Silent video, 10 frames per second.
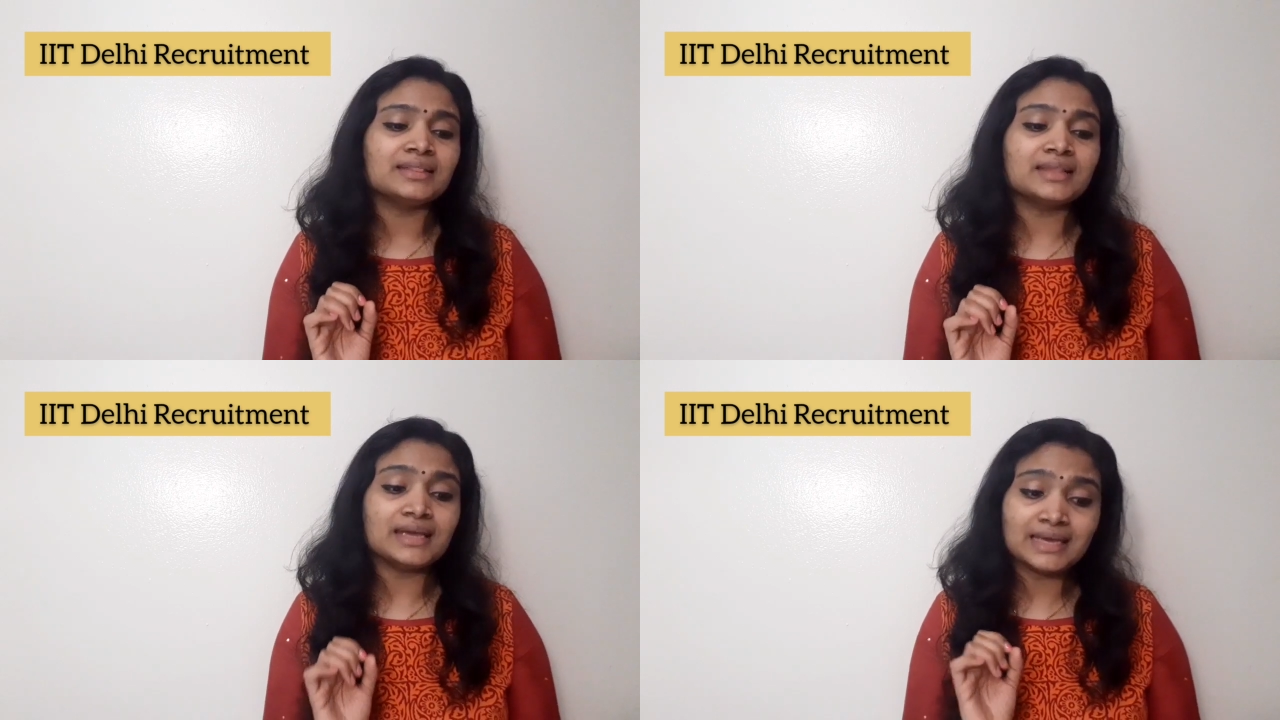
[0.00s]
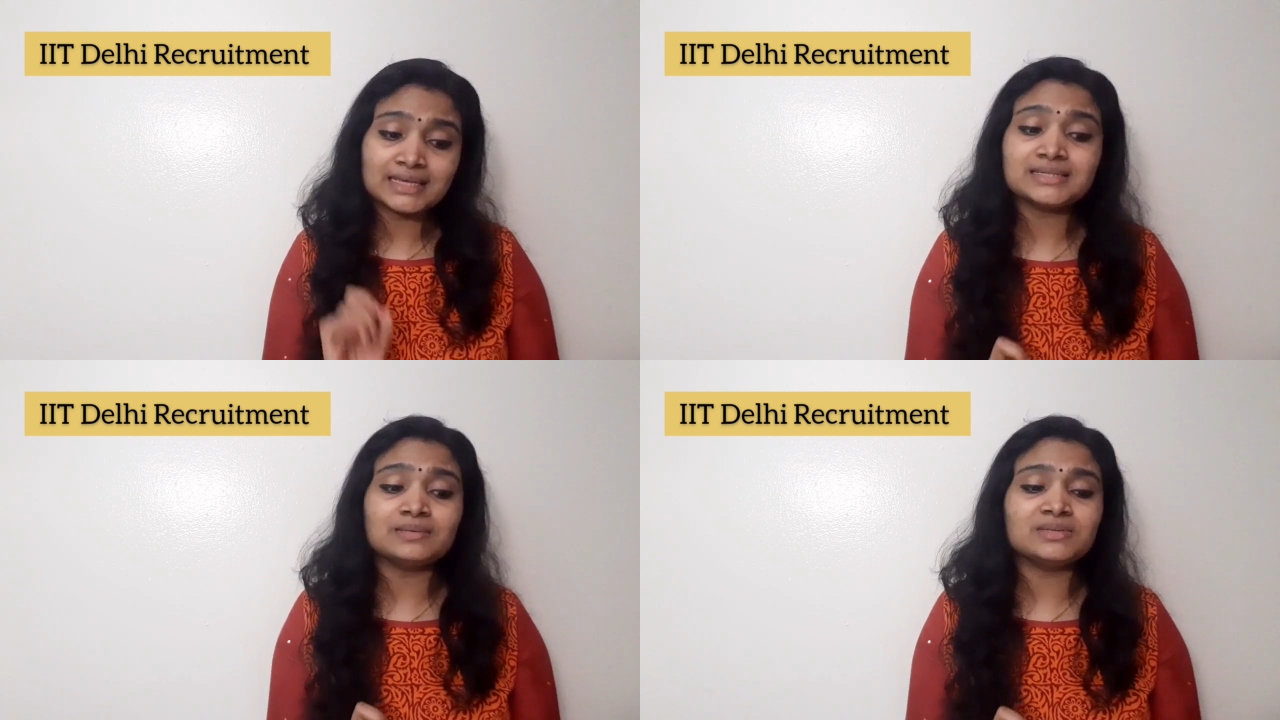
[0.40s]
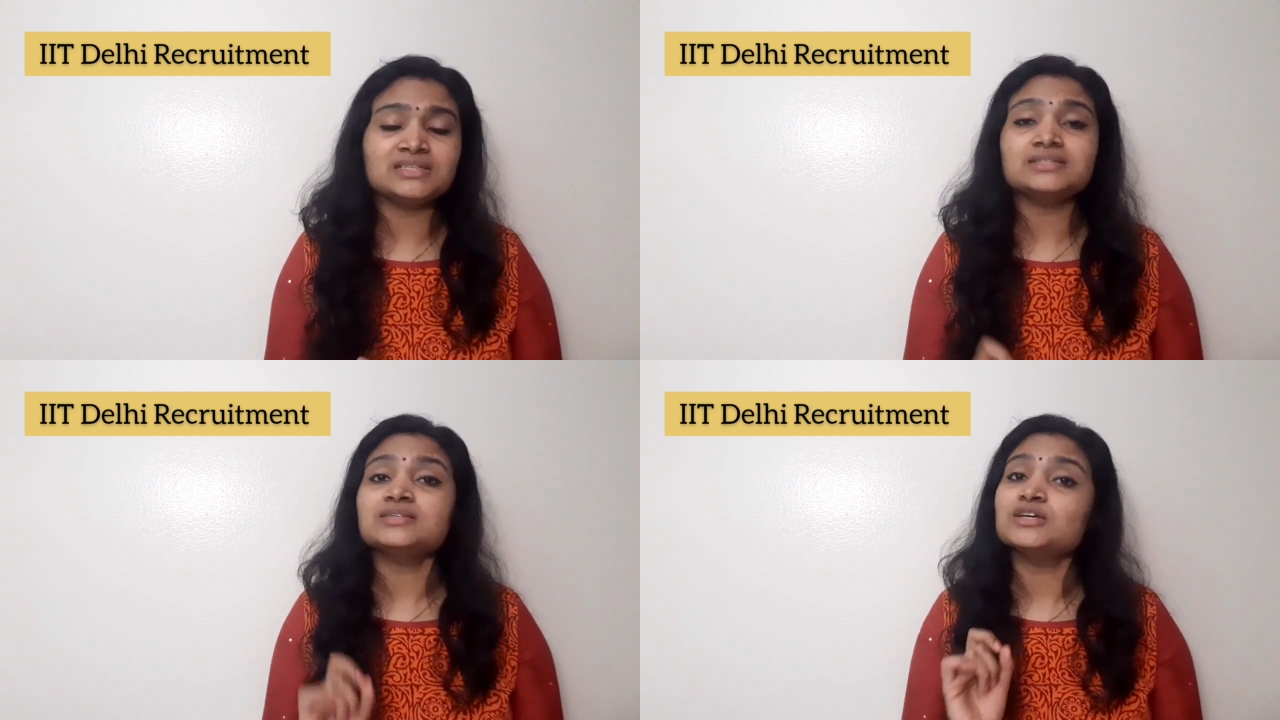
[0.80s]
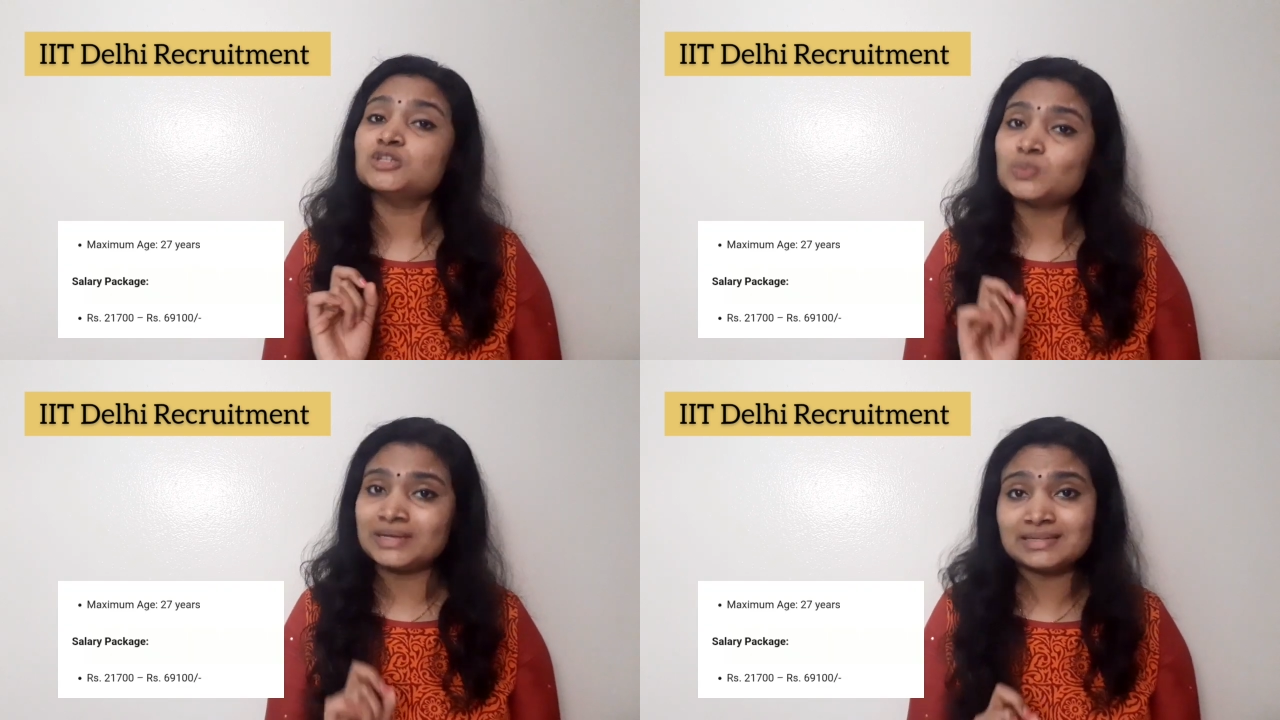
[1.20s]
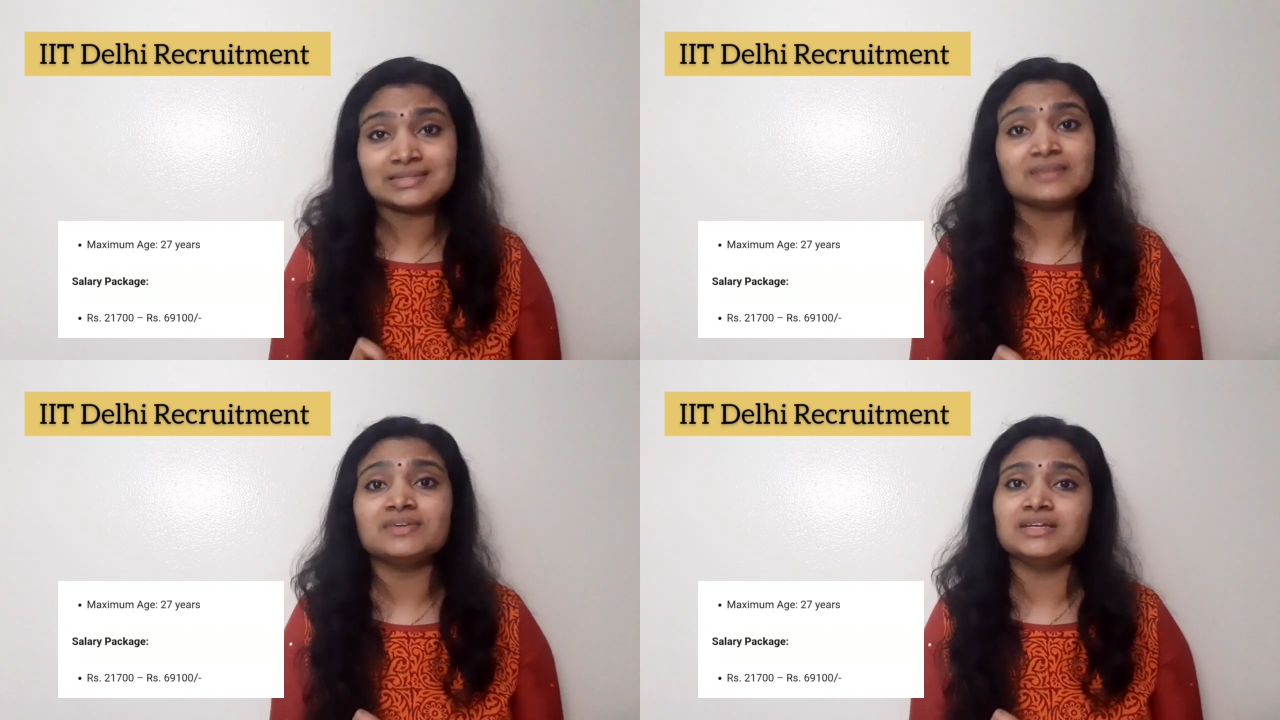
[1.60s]
The age limit is
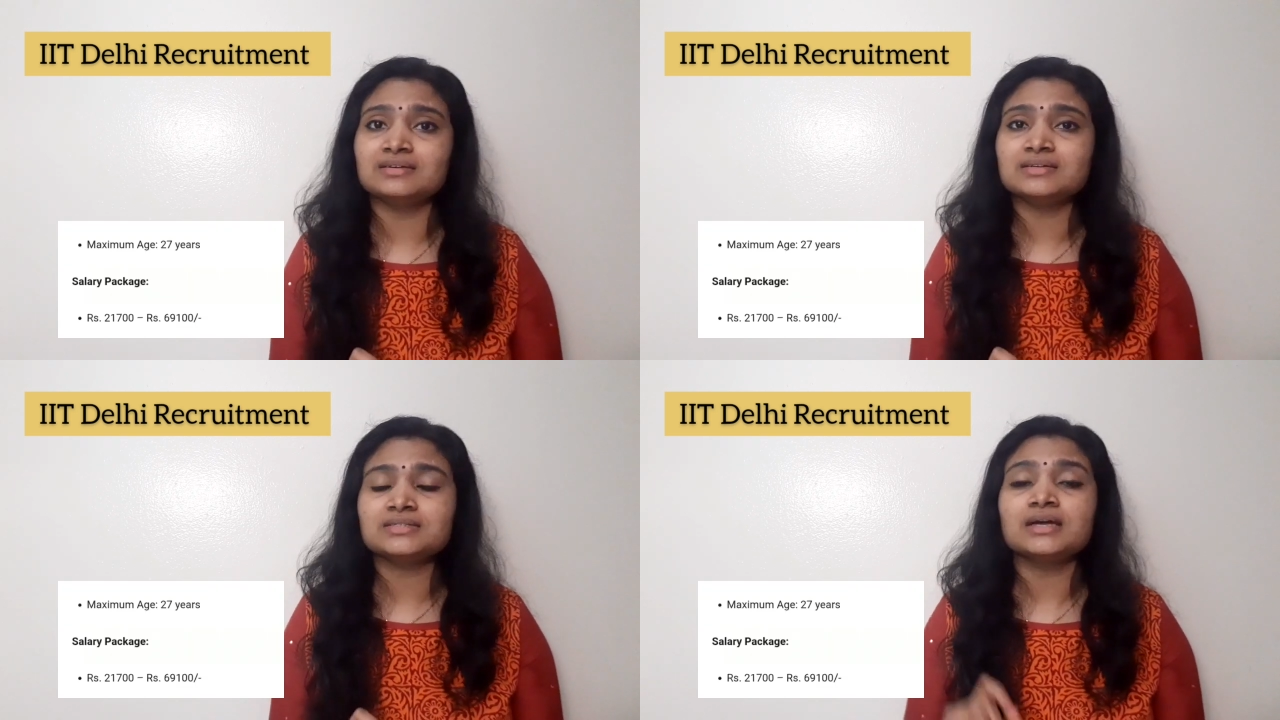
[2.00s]
27 years,